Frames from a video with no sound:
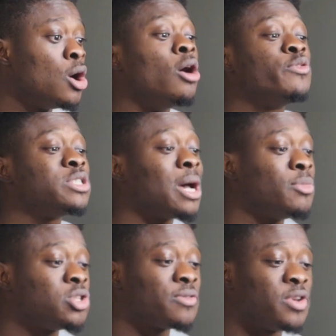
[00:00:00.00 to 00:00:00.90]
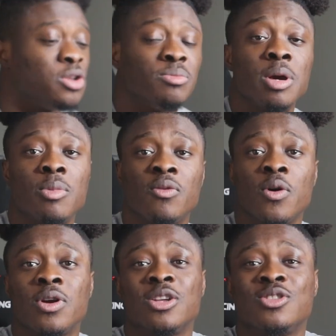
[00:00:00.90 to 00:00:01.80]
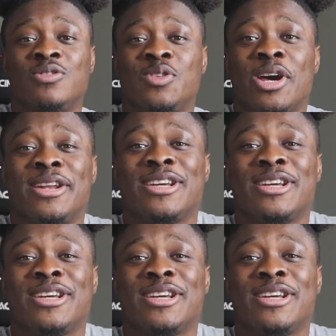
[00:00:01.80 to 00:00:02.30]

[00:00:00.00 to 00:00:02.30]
Official music video, man. But before we get into the video,